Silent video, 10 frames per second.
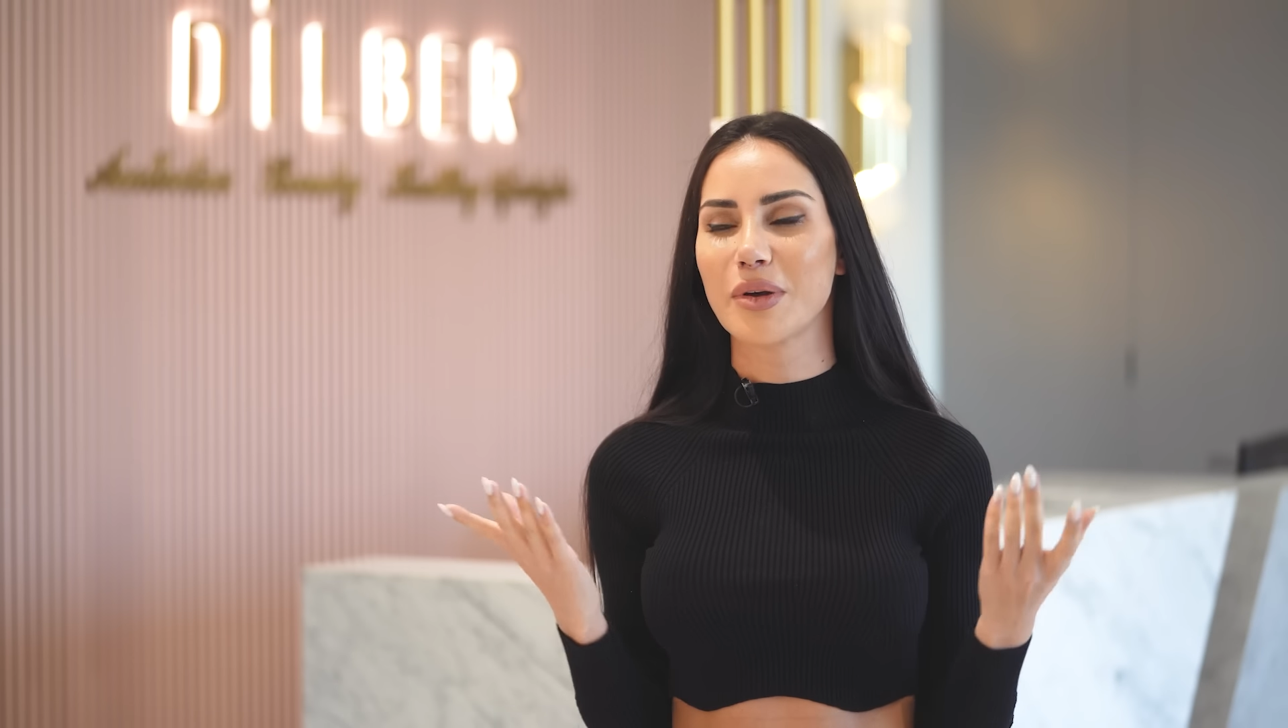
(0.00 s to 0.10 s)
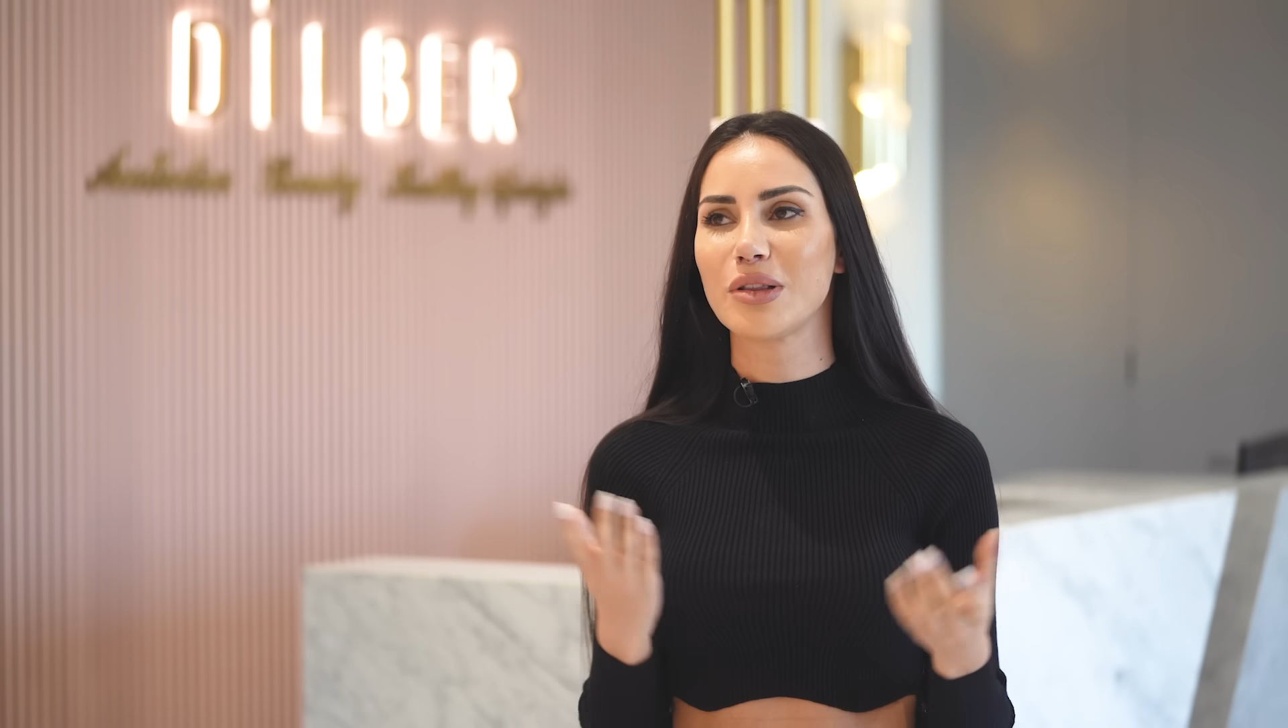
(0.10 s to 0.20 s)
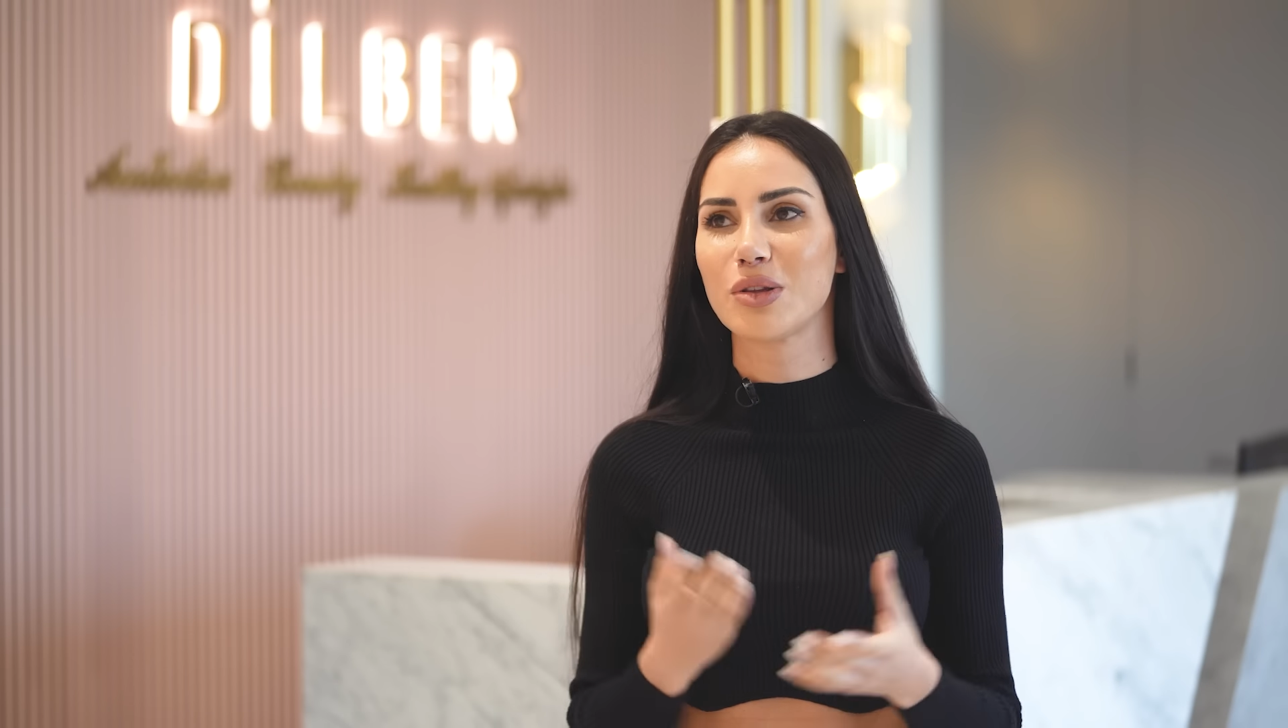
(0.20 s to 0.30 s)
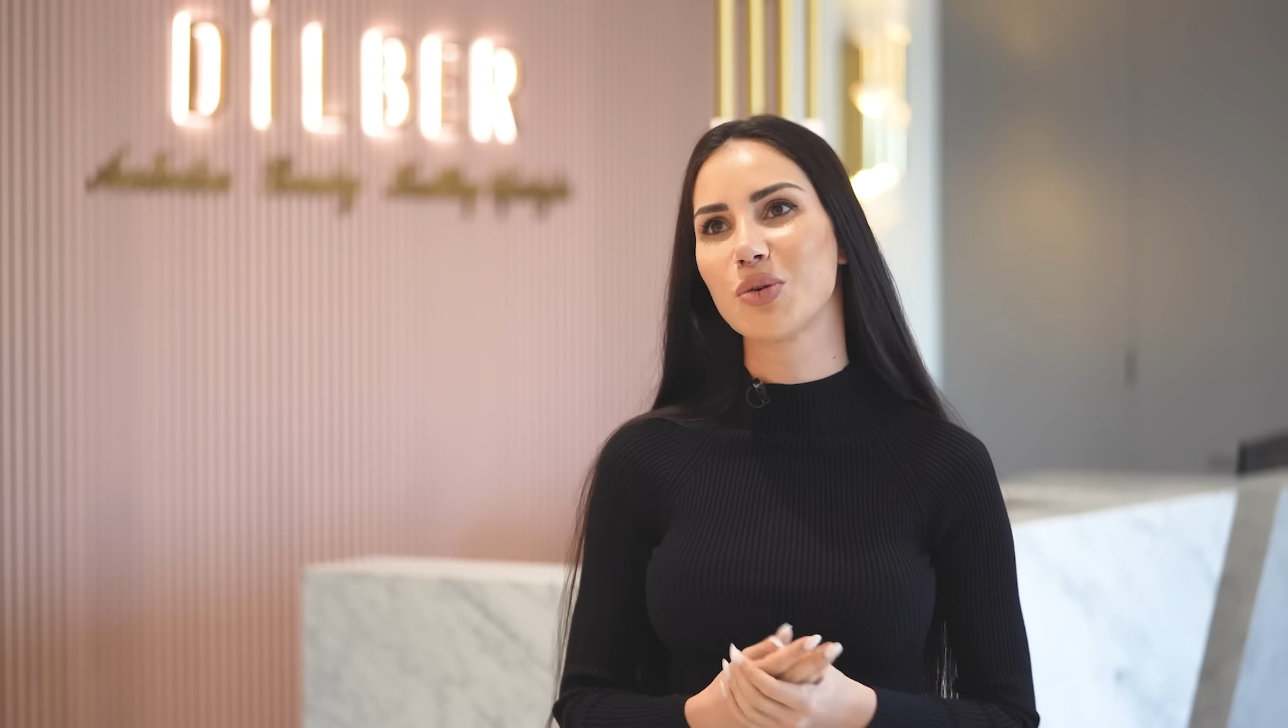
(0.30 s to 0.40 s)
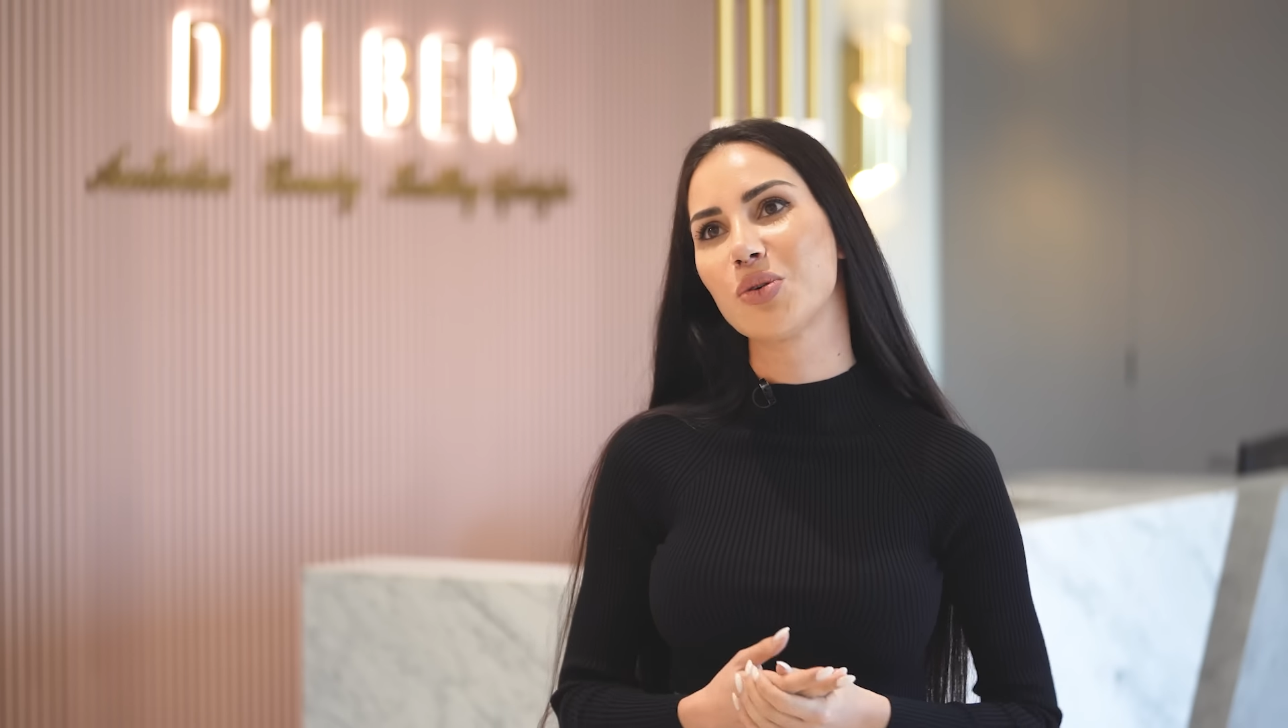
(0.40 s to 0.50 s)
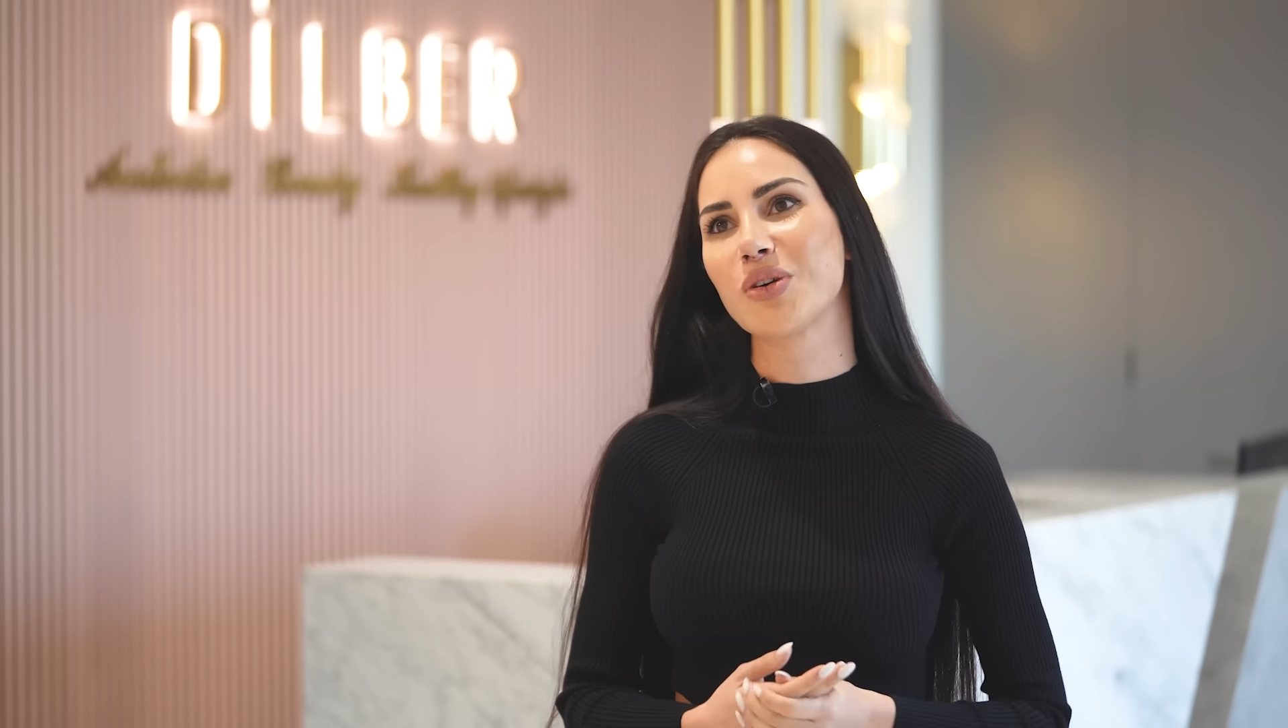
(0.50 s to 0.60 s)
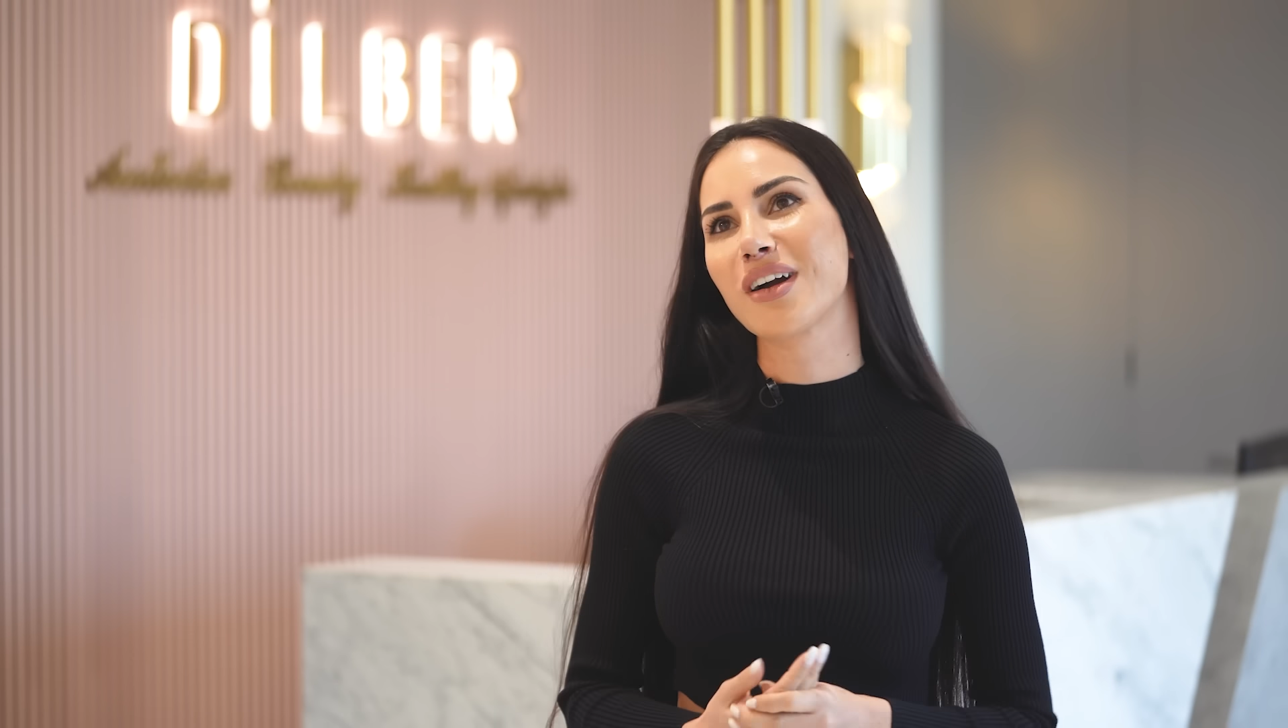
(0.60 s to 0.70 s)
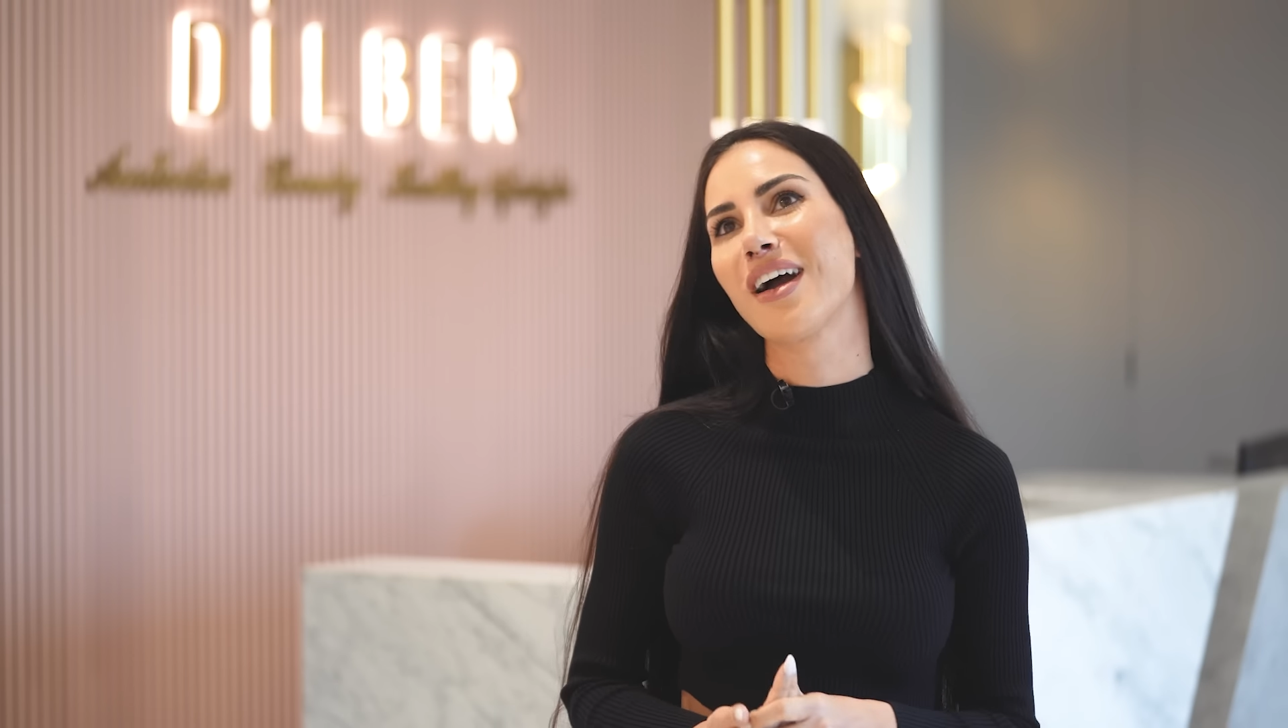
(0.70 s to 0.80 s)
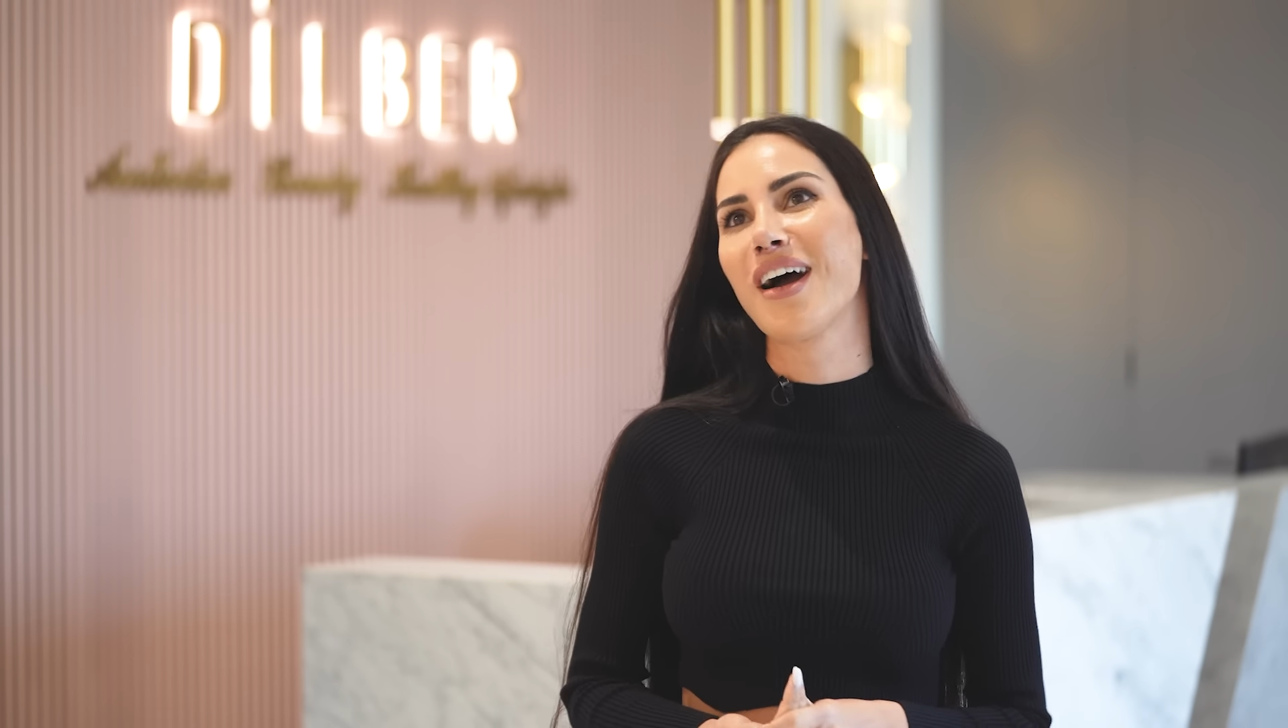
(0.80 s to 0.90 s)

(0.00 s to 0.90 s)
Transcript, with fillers: will look.